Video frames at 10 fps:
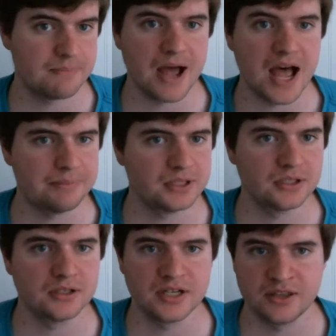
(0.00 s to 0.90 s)
very
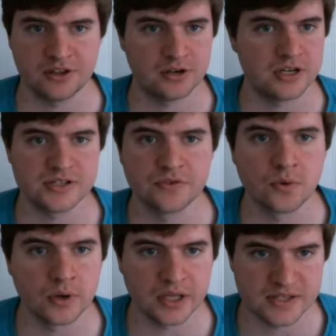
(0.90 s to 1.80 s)
popular in the 30s and
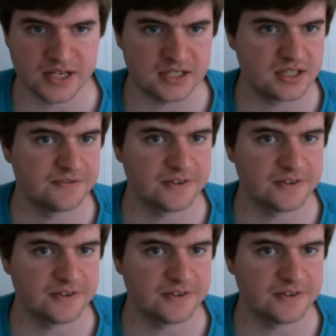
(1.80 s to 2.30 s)
40s and into the